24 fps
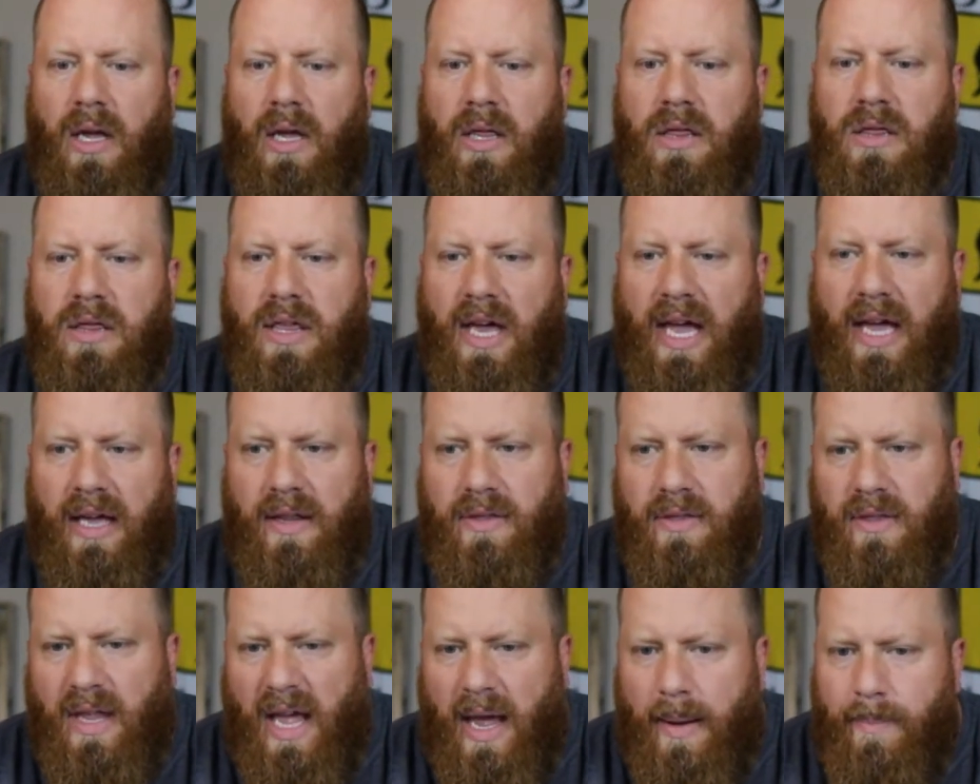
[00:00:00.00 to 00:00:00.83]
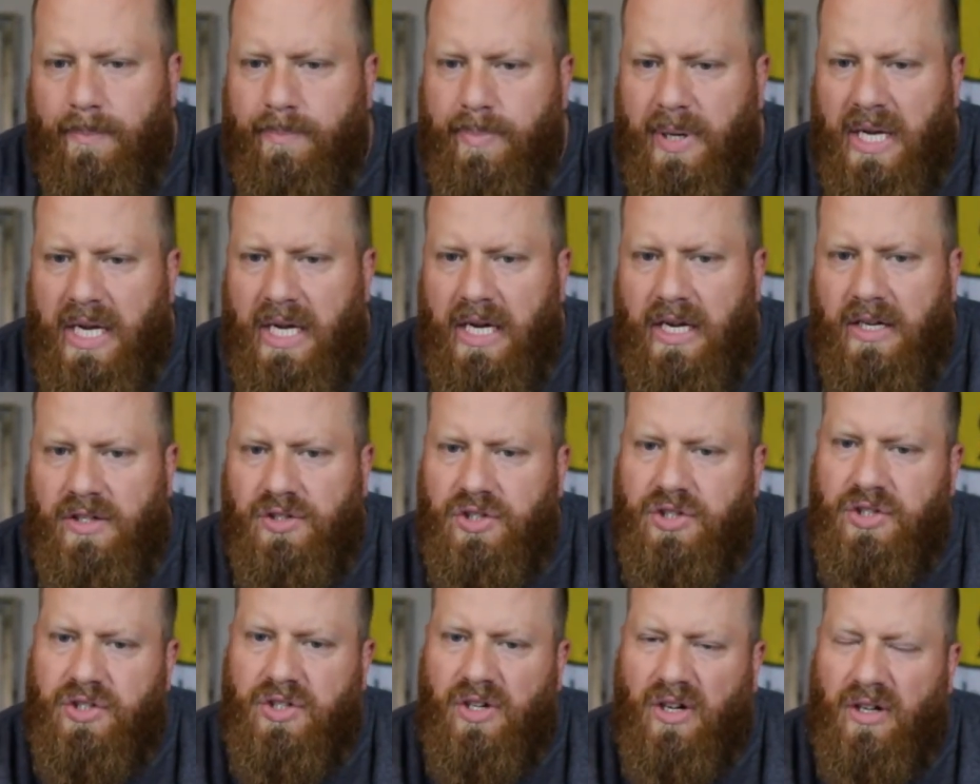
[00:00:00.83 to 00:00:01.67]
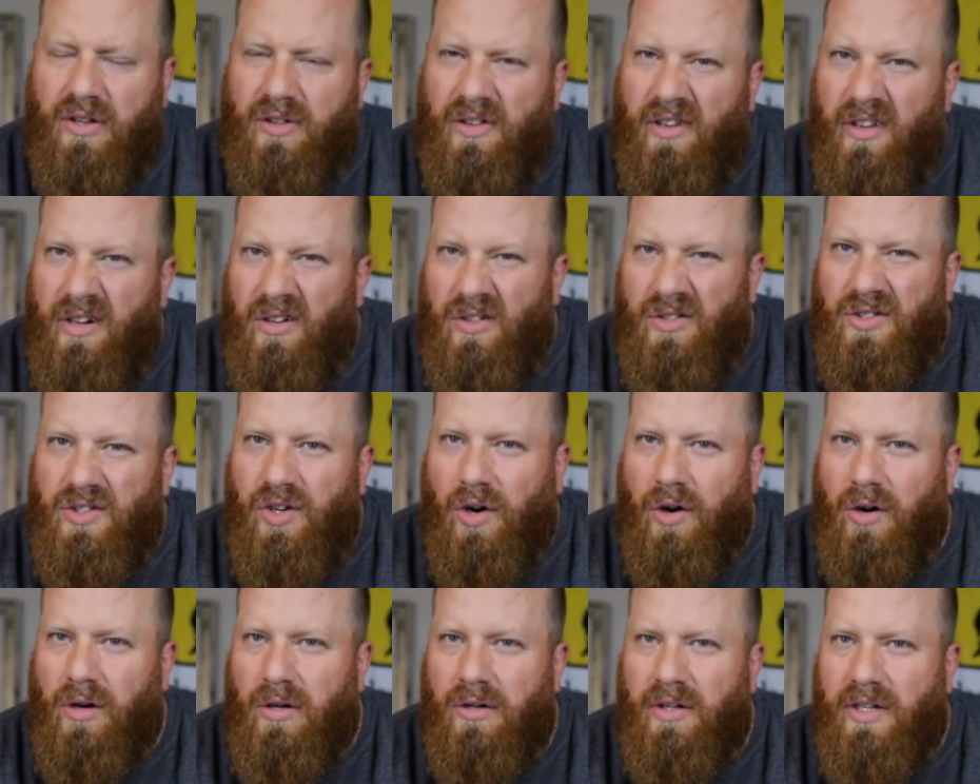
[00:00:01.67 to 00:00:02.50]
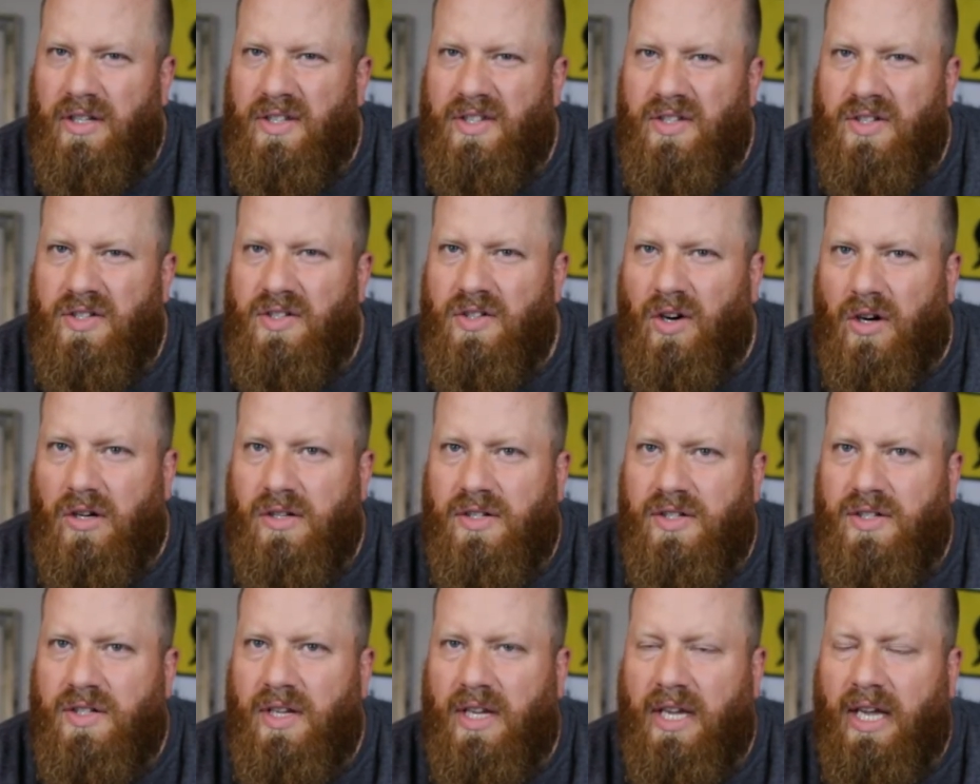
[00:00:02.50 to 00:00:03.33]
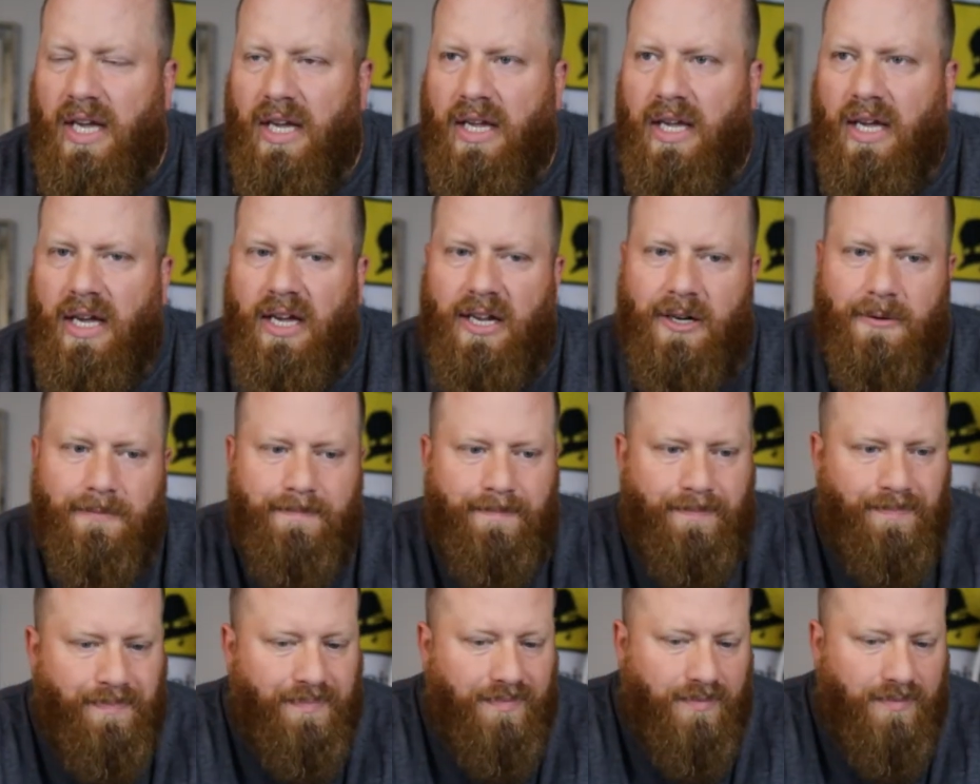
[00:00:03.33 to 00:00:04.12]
Then that peach, a little tartness starts to kick in